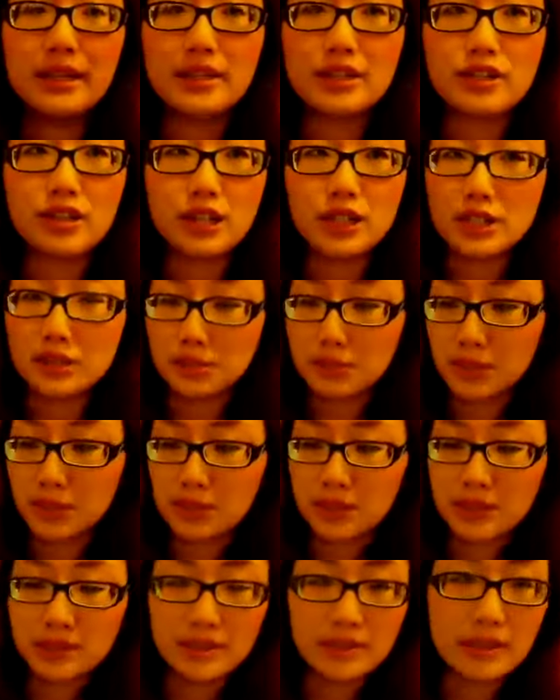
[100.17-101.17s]
trust me,
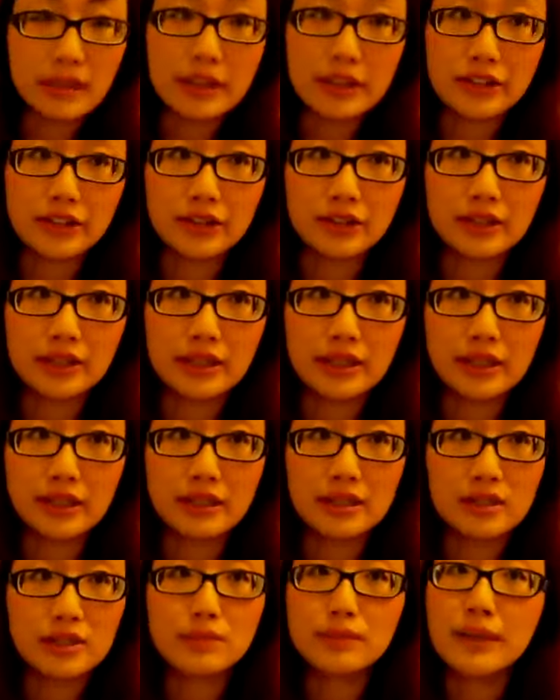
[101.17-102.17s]
this actually
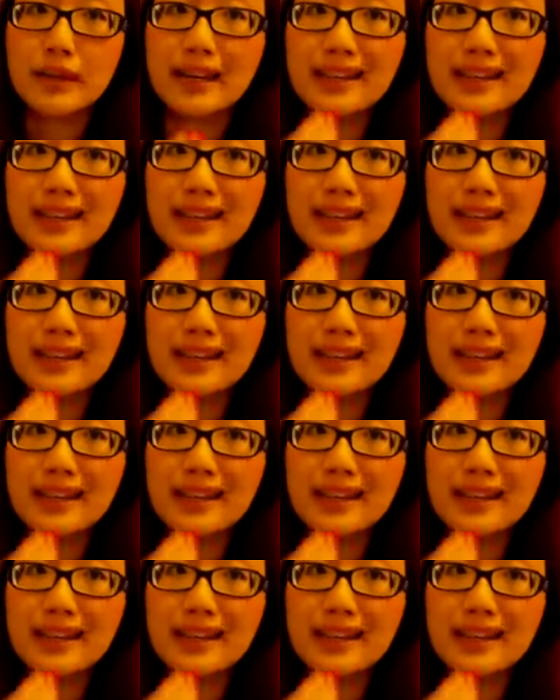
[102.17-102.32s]
is my